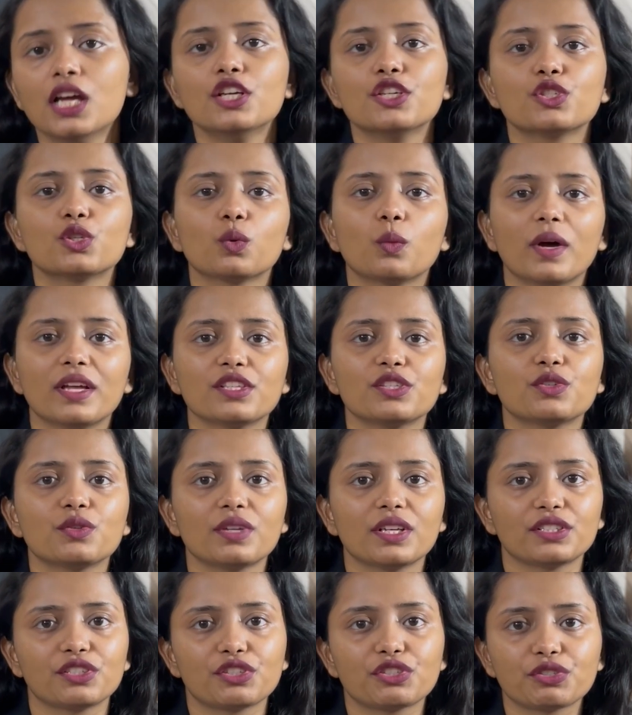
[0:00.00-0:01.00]
So once you
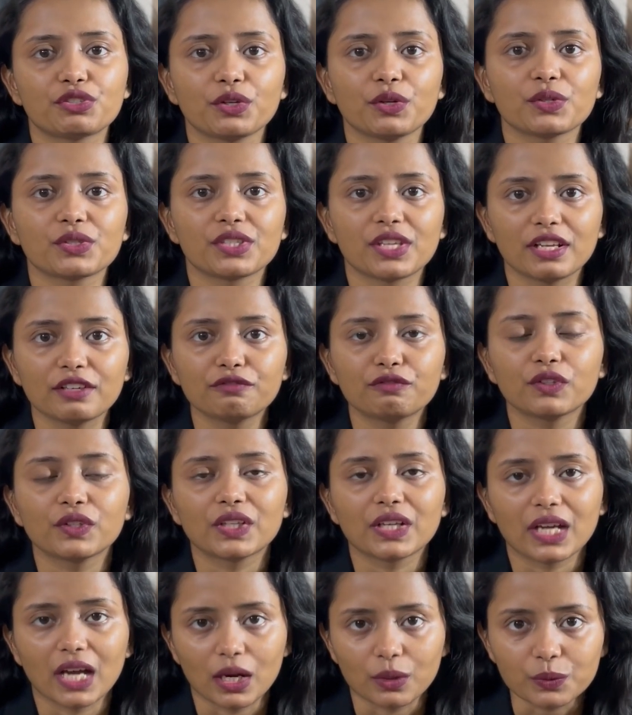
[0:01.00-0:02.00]
register yourself for
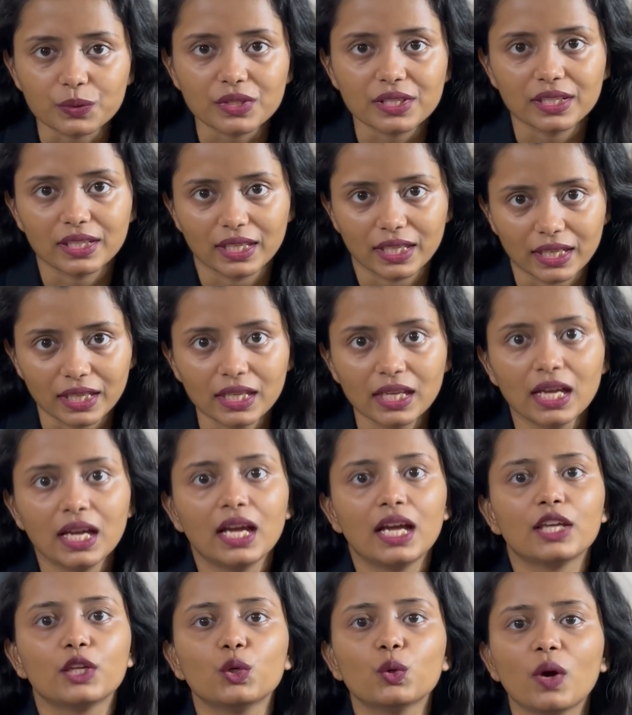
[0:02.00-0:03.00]
the counselling,
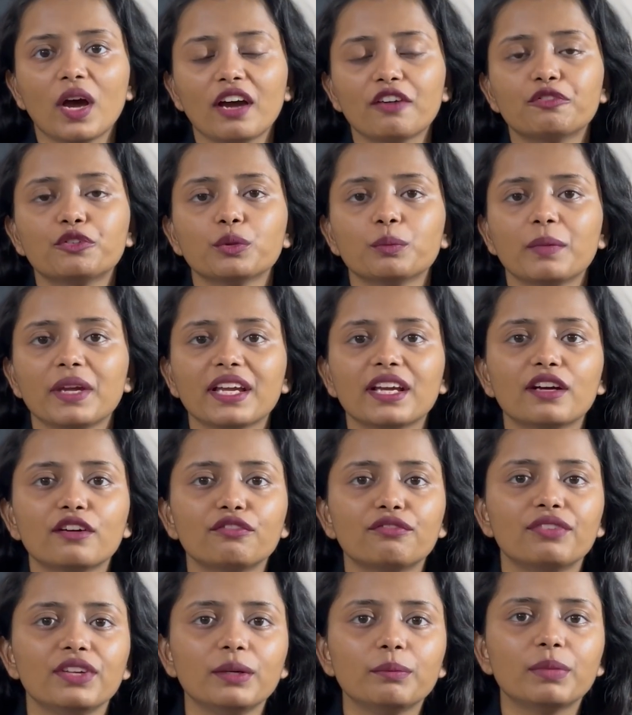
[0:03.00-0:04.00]
you have to make a
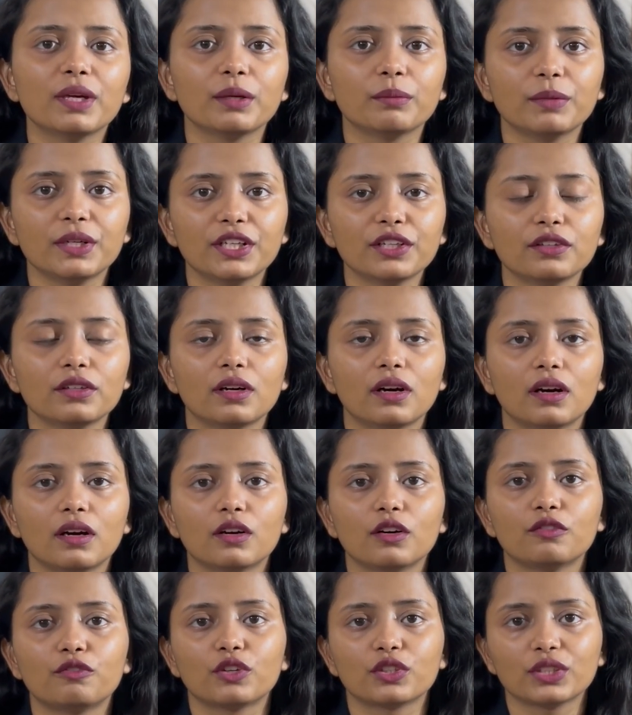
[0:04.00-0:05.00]
fee payment
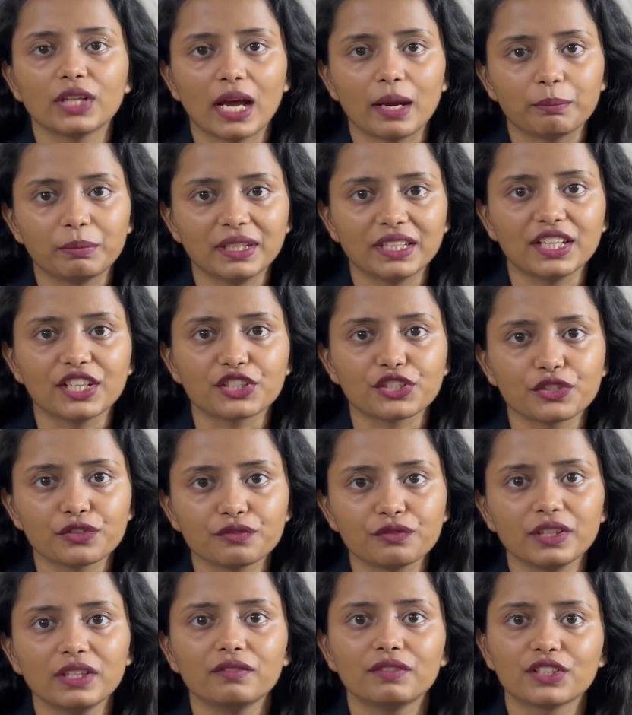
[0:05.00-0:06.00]
for the application
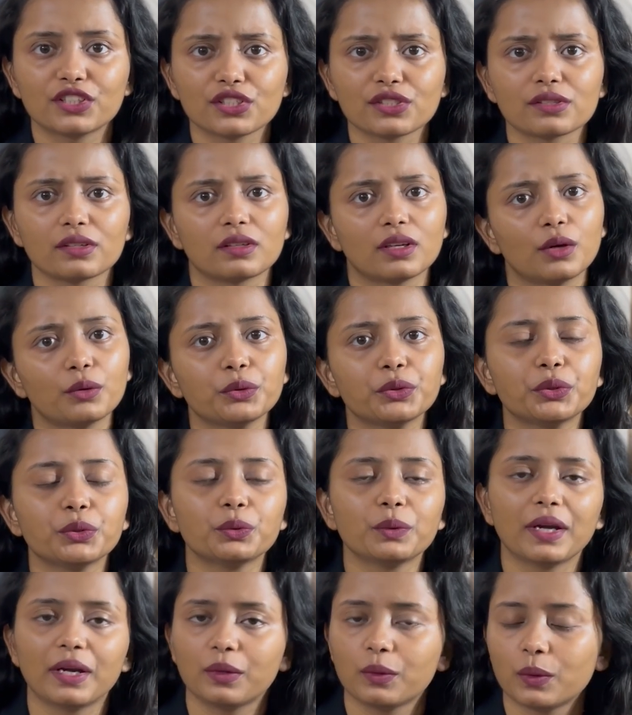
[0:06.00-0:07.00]
fee, which is around
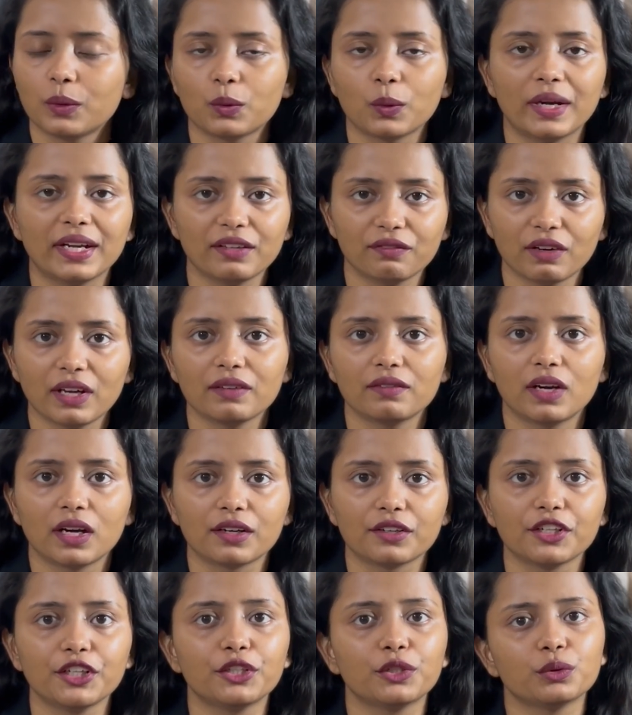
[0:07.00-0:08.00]

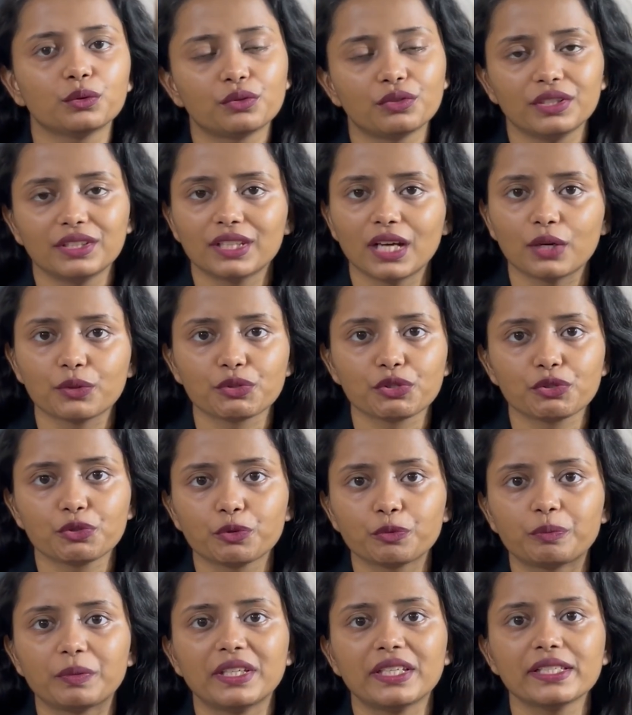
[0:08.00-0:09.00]
2,500 to 3,000
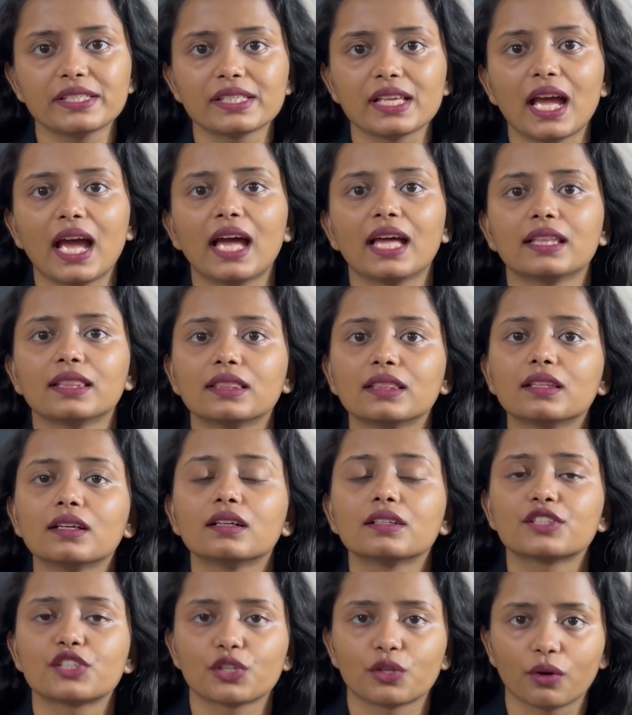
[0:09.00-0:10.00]
rupees, and
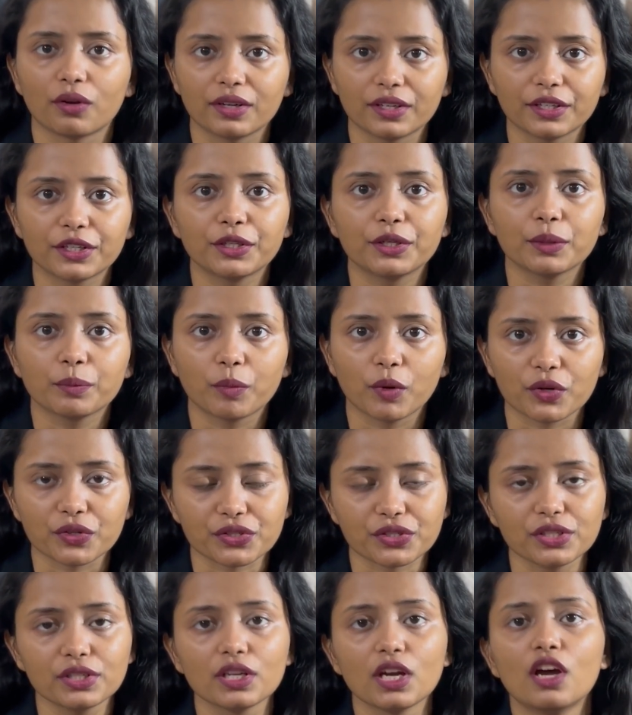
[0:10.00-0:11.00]
the security
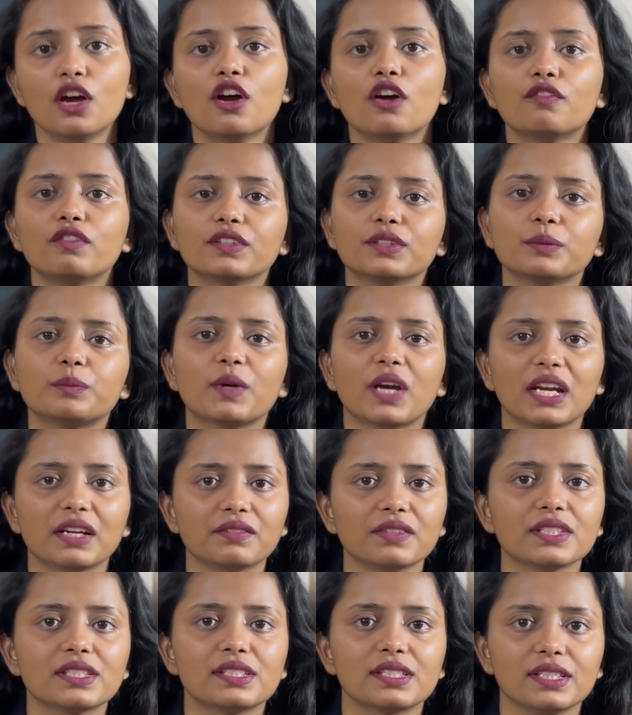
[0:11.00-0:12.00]
deposit for the
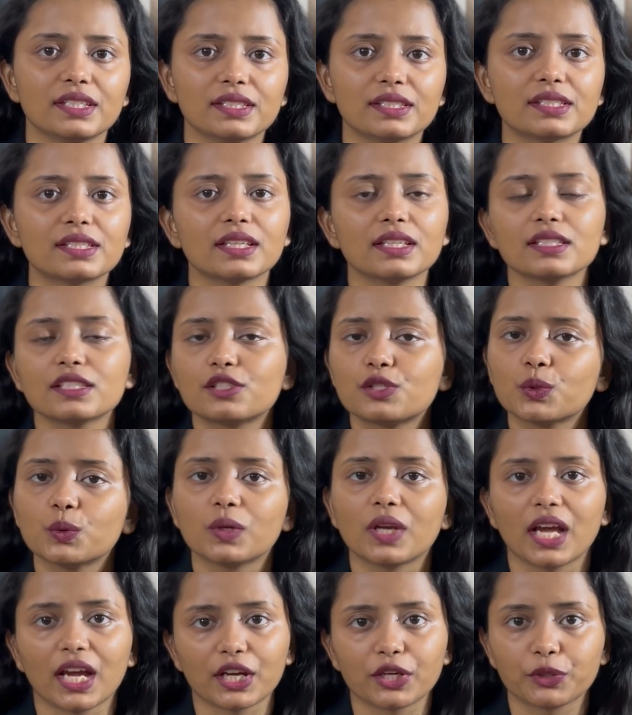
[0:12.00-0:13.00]
private seats is 2
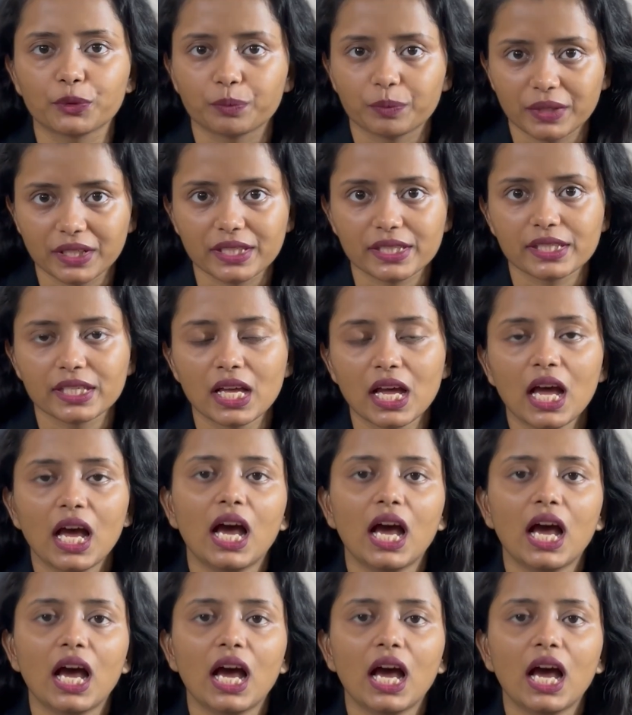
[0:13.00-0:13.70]
lakh rupees.